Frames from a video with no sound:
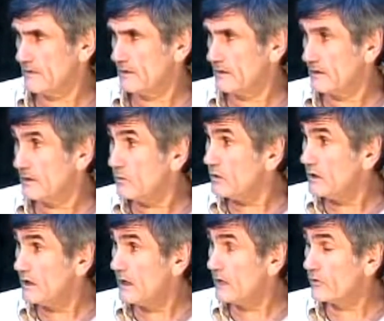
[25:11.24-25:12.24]
that will
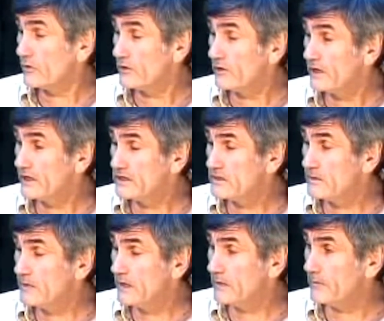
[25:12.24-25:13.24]
allow your needs to
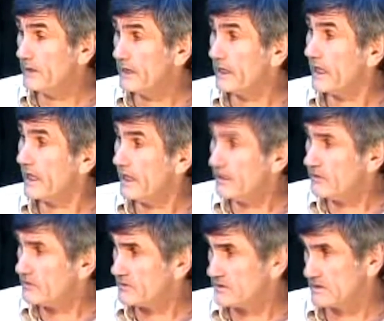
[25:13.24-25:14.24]
get met and
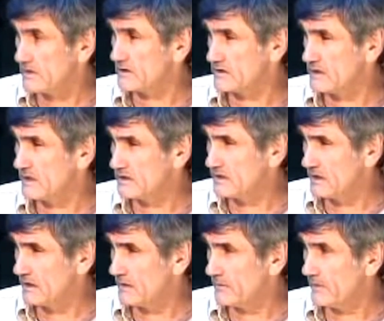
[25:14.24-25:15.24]
your son's needs to
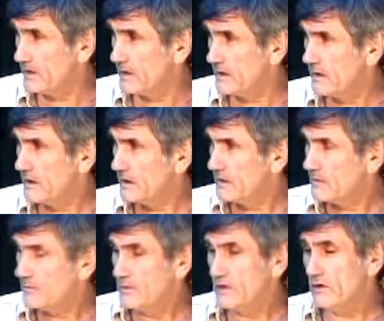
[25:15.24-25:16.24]
get met.
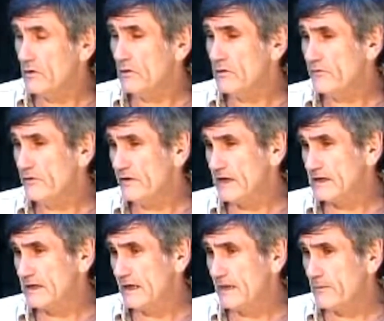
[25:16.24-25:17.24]
But in order for that to
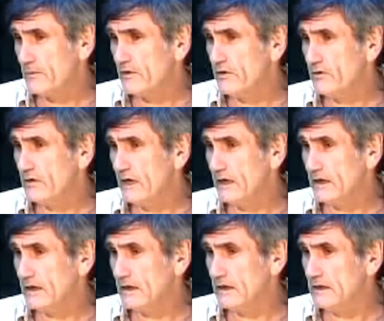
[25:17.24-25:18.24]
happen, you can't
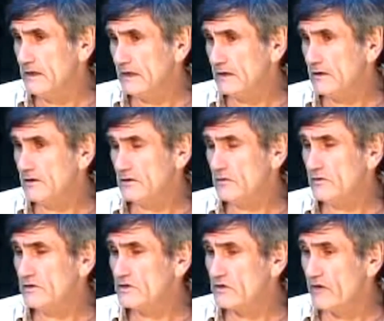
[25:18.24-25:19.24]
get addicted to the
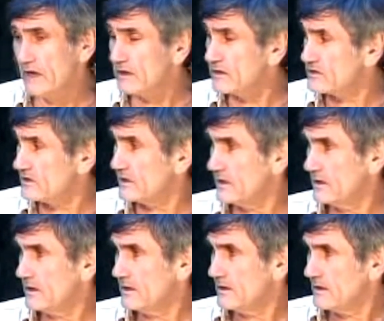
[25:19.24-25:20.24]
strategy
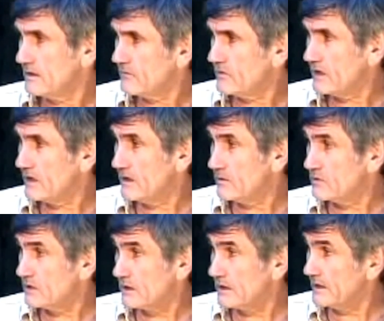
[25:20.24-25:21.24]
of getting him to
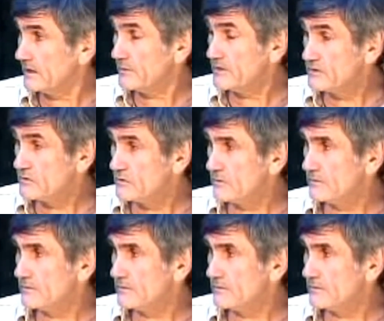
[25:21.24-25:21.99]
clean up his room.